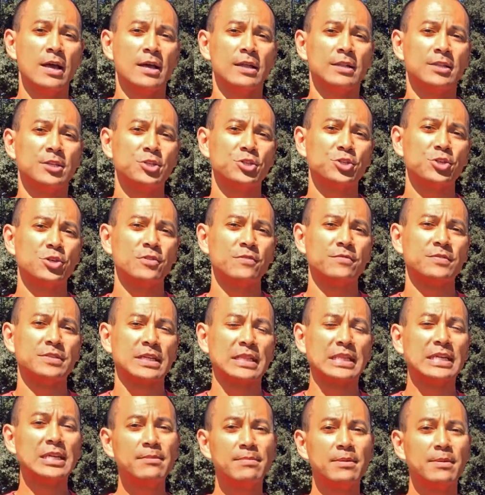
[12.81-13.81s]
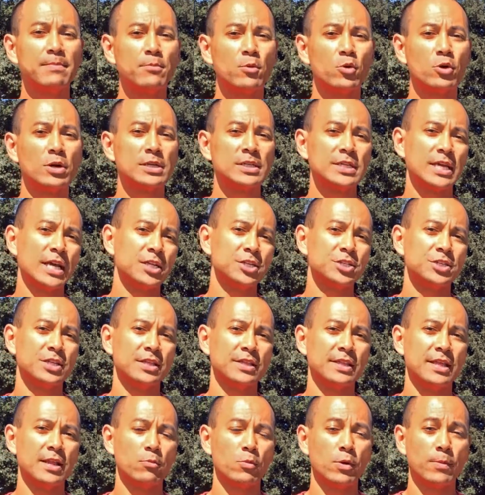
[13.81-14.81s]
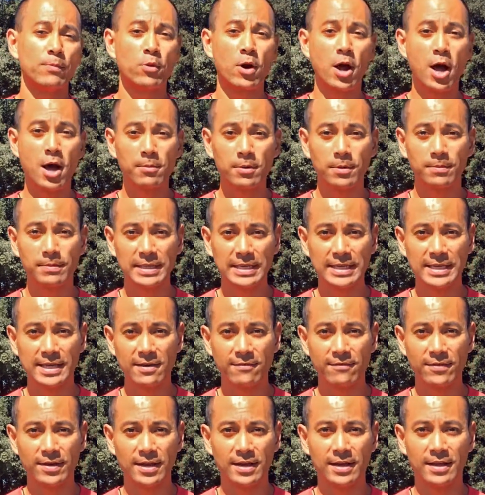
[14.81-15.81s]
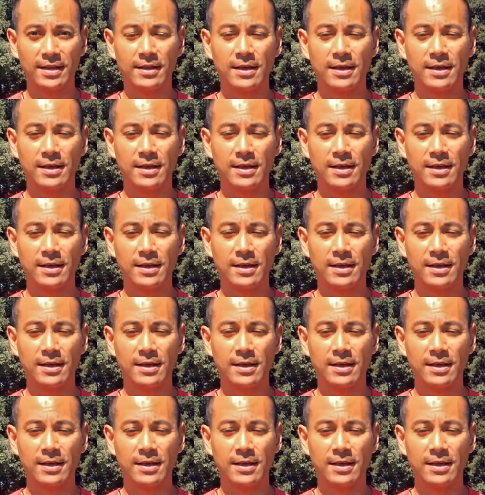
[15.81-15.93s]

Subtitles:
deserves a little bit more attention than we probably give it,